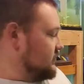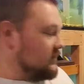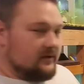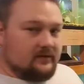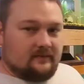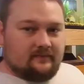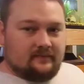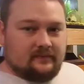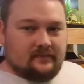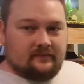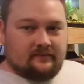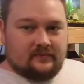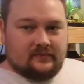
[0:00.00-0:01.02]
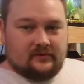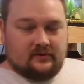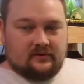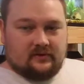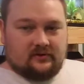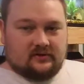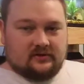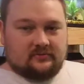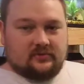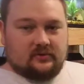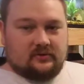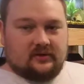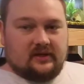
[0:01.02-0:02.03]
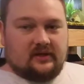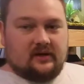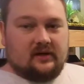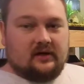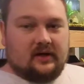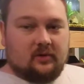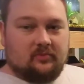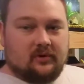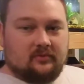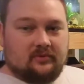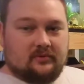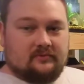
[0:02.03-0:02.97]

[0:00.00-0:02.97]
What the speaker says: one, they're hooked up to an air pump.